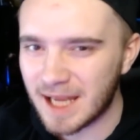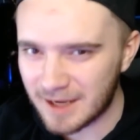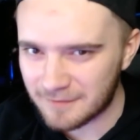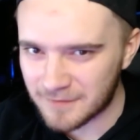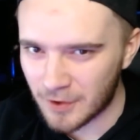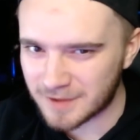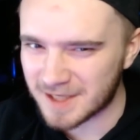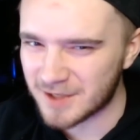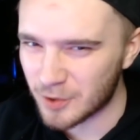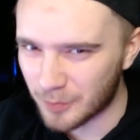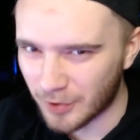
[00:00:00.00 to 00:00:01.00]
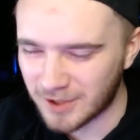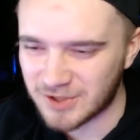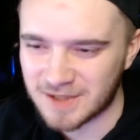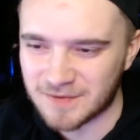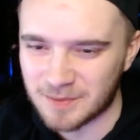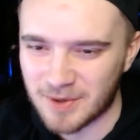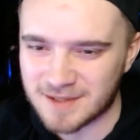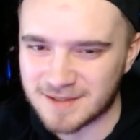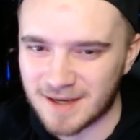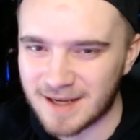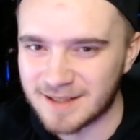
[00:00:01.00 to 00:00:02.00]
If not, I do apologise for the
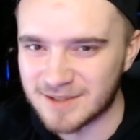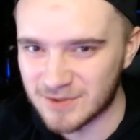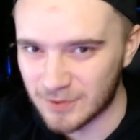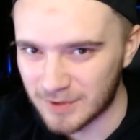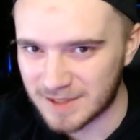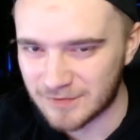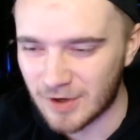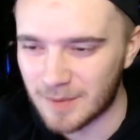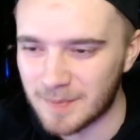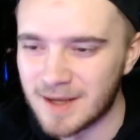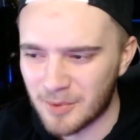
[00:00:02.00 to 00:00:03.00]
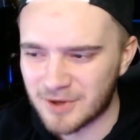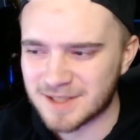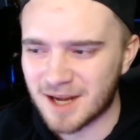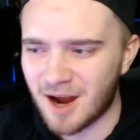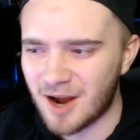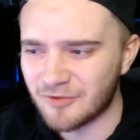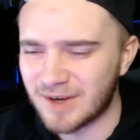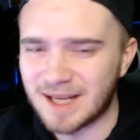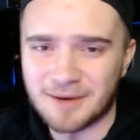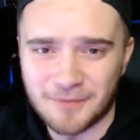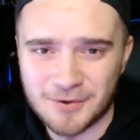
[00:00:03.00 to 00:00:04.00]
person I saw this from, because I can't
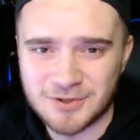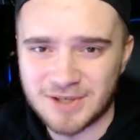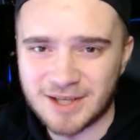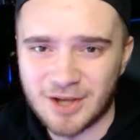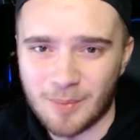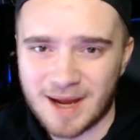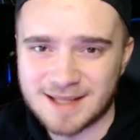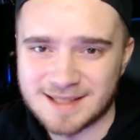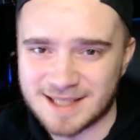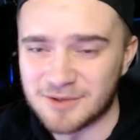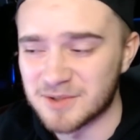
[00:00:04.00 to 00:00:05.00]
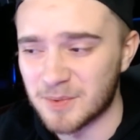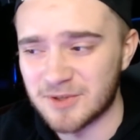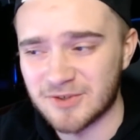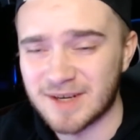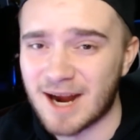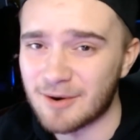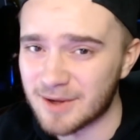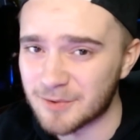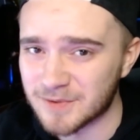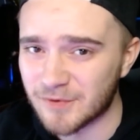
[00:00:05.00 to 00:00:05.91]
really unfortunately go back and see whose Twitter account it was